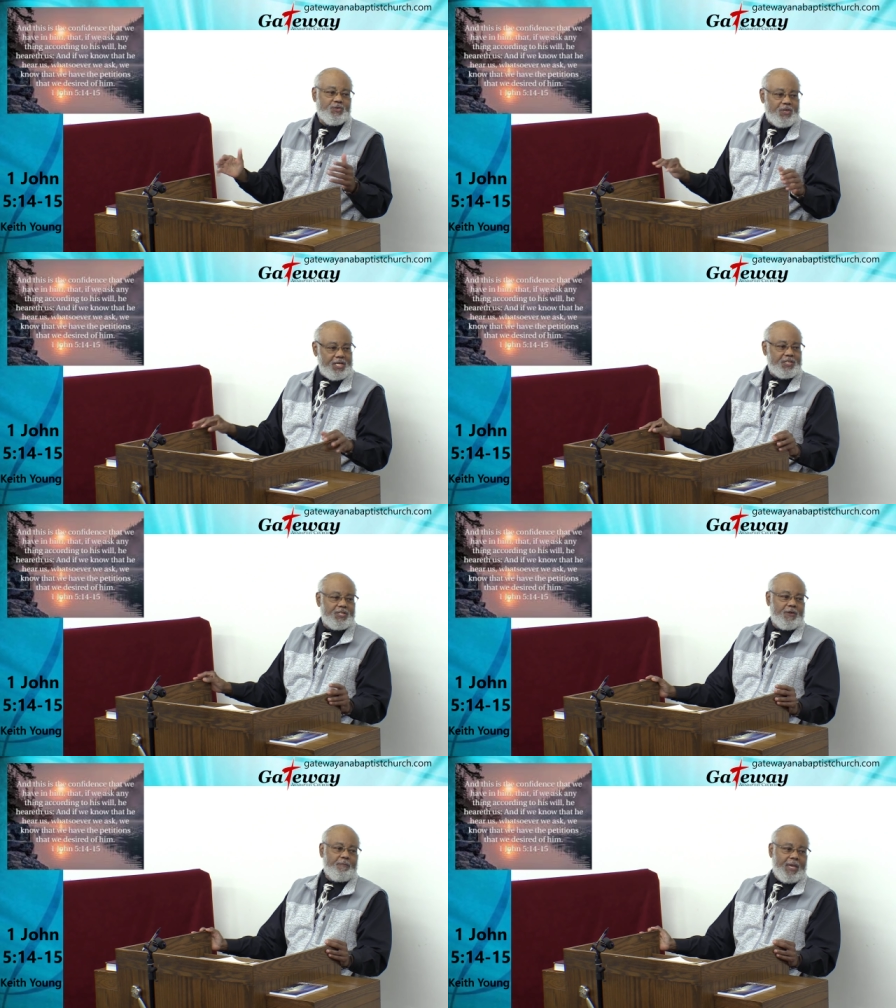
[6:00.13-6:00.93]

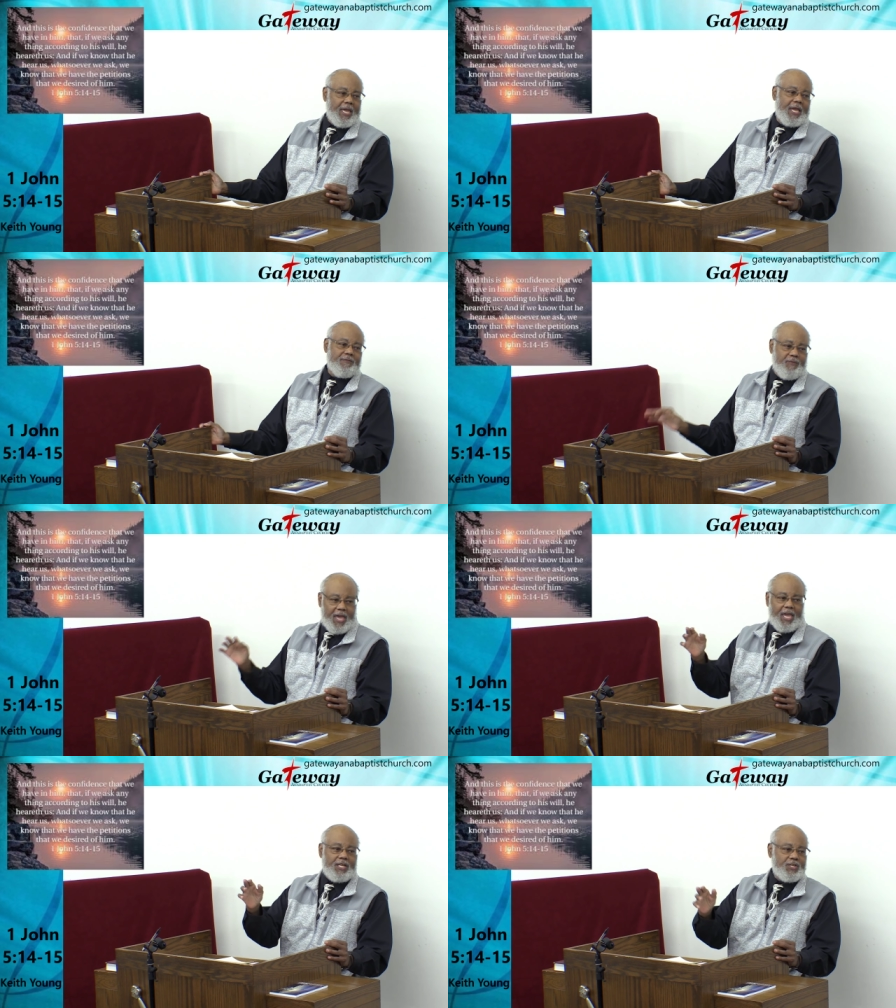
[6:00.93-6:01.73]
traditions of man,
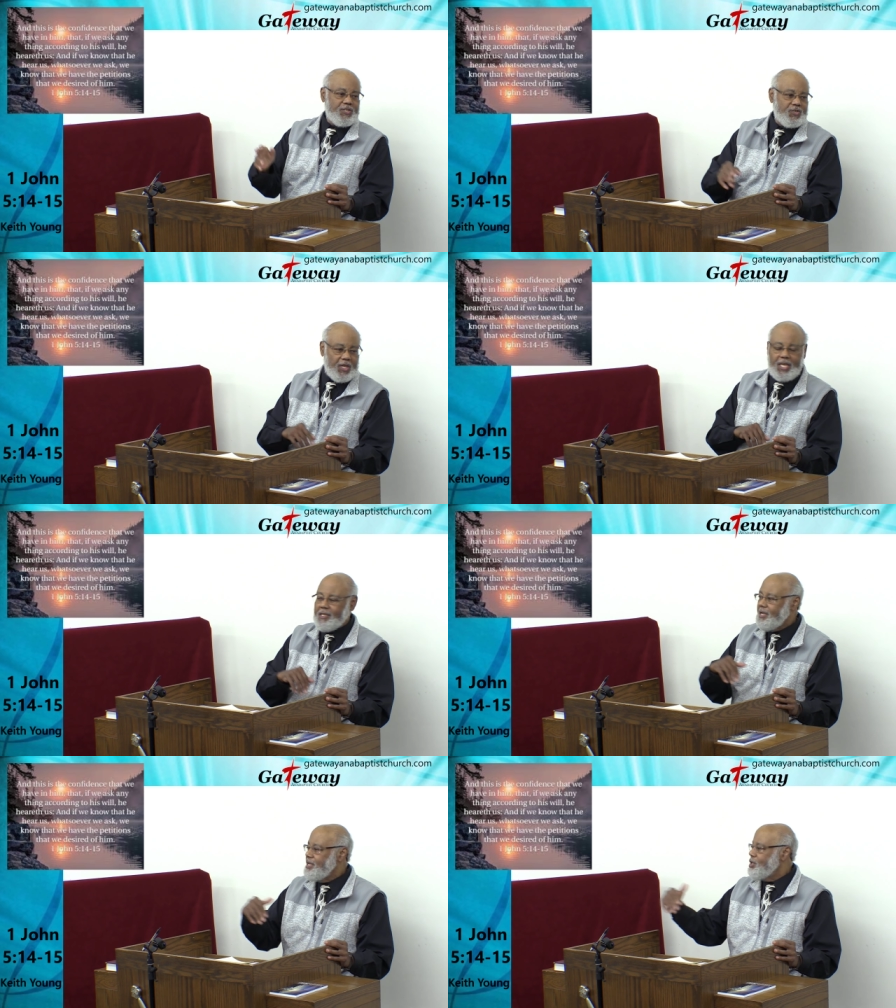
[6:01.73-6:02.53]
vain
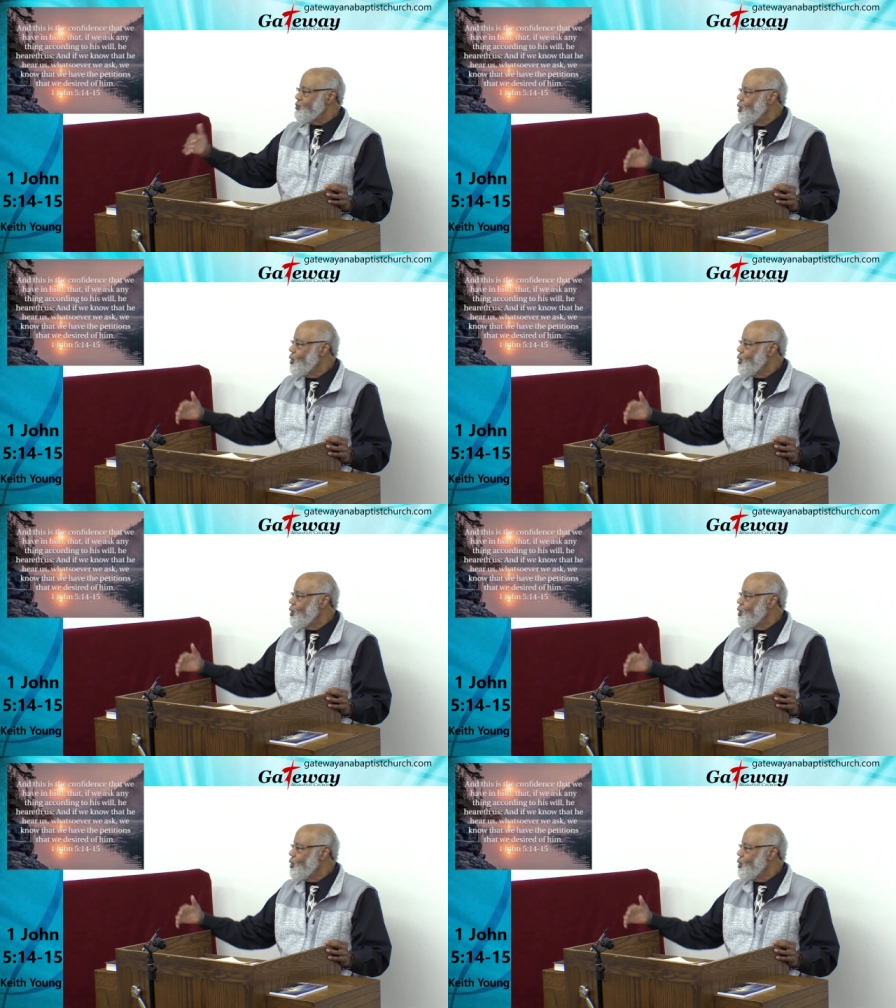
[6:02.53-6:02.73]
deceit, the